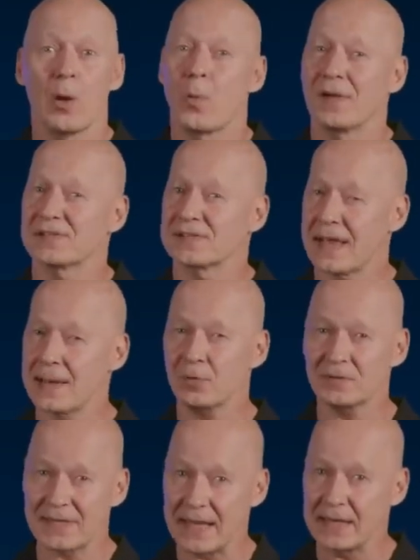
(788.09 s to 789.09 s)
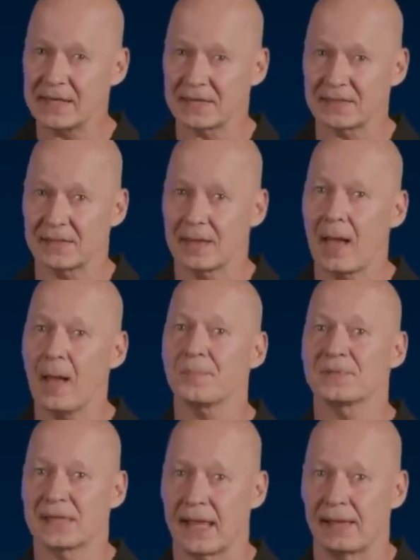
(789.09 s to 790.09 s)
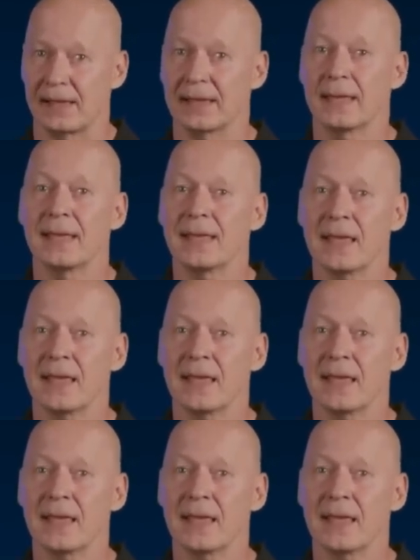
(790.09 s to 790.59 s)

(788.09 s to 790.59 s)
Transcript: while simultaneously upscaling